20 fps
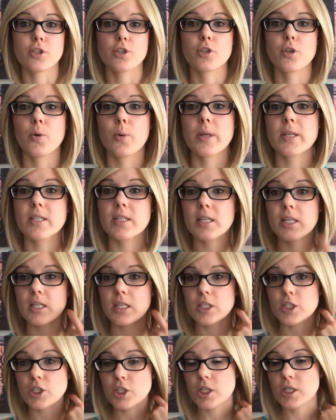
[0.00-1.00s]
So it's
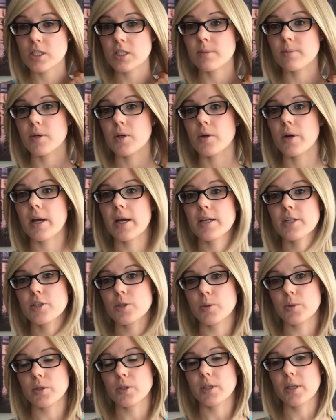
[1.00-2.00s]
sitting just about at
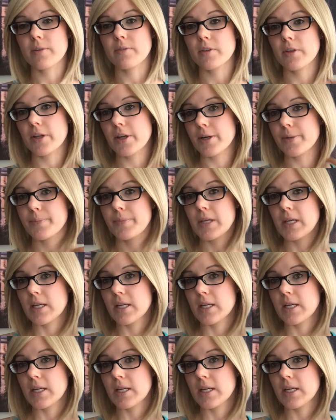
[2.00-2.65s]
shoulder level there.